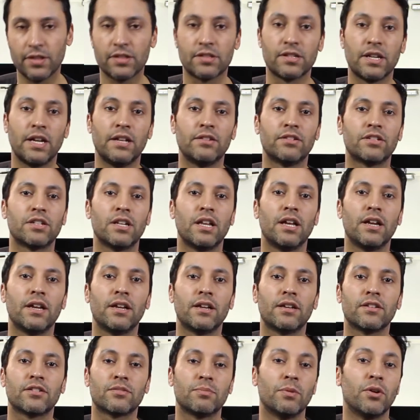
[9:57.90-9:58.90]
sounds
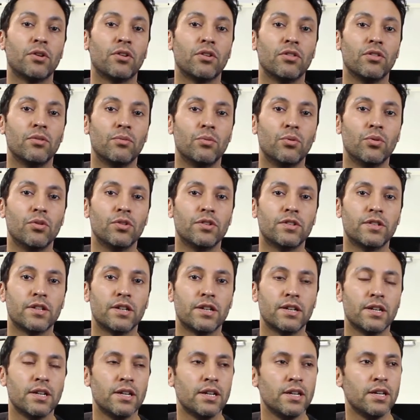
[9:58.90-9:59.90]
like smoke on the
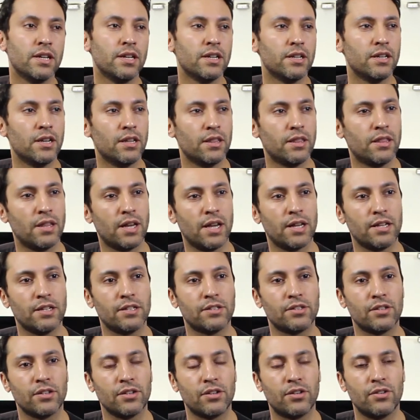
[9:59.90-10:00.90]
water. Now that
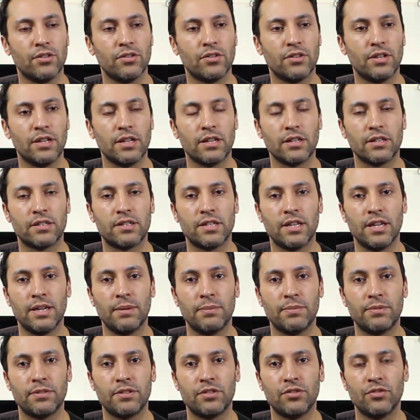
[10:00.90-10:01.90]
is a good little
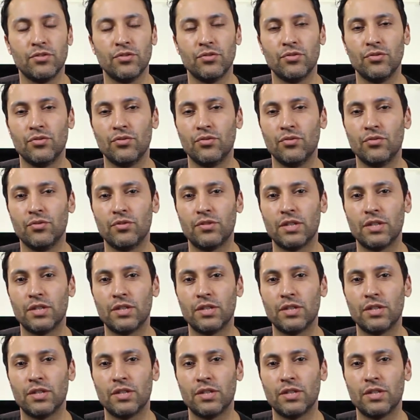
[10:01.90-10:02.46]
tip to